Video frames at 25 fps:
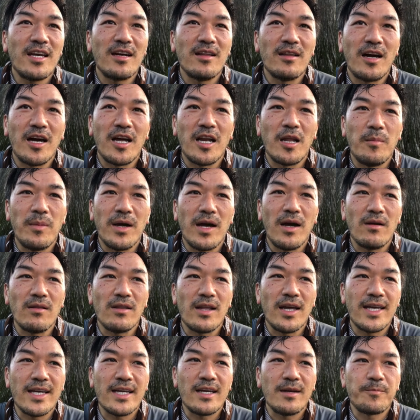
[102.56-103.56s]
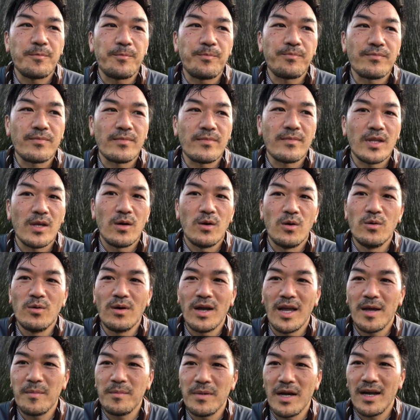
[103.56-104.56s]
a lot about like, who
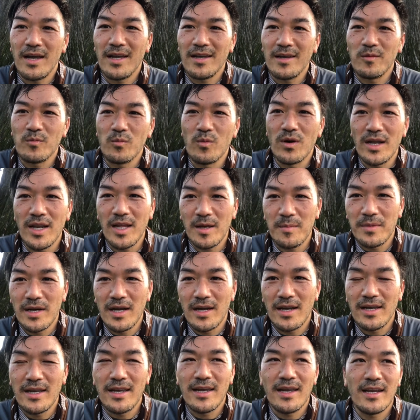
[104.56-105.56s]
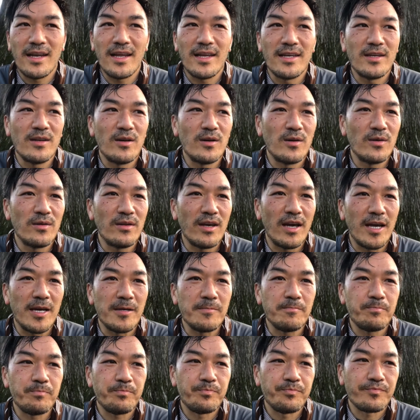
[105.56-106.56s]
am I and what am I? And I know that
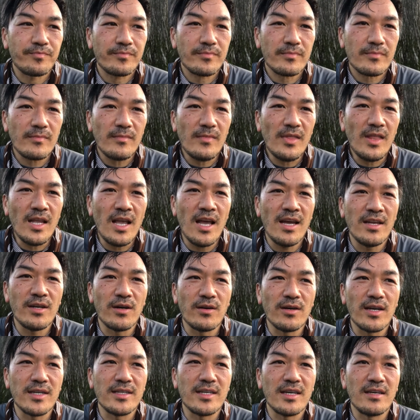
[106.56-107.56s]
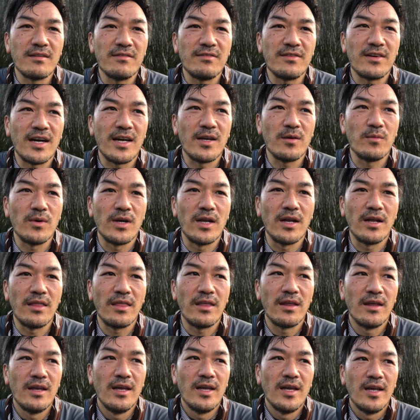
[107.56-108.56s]
I don't identify with
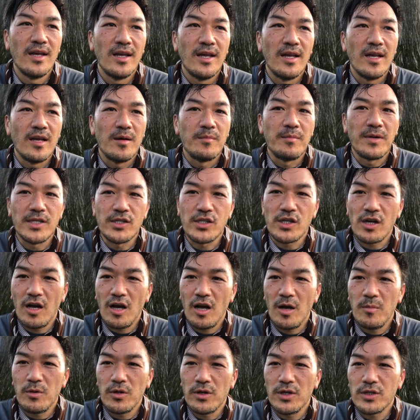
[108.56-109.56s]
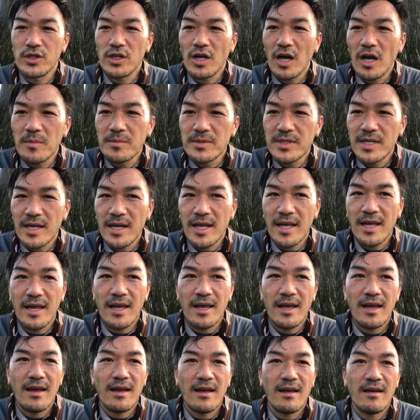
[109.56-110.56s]
my job or the jobs that I
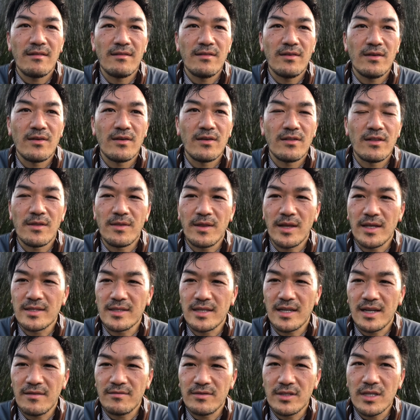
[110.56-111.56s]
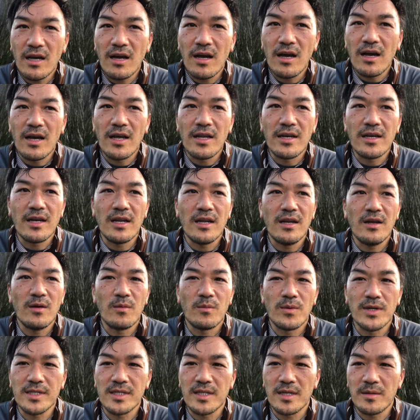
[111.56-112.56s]
have, the things that I've done,
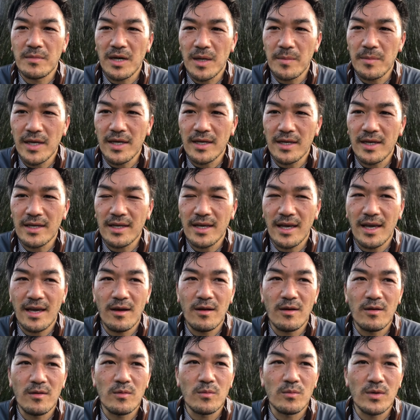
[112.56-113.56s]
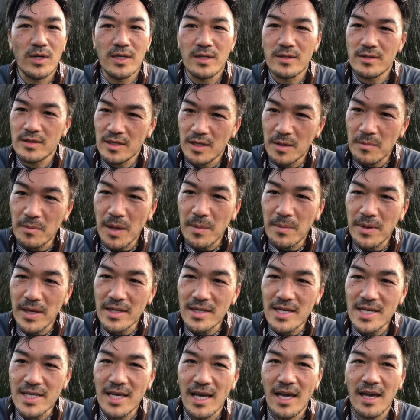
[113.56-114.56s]
what's in my bank account, what isn't in my bank
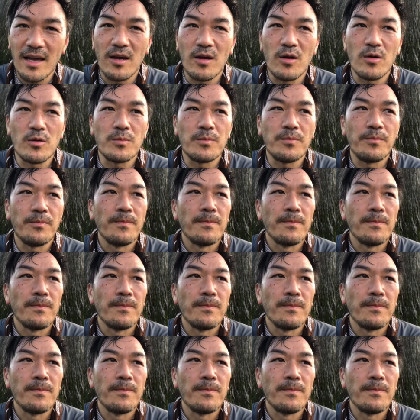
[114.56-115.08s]
account,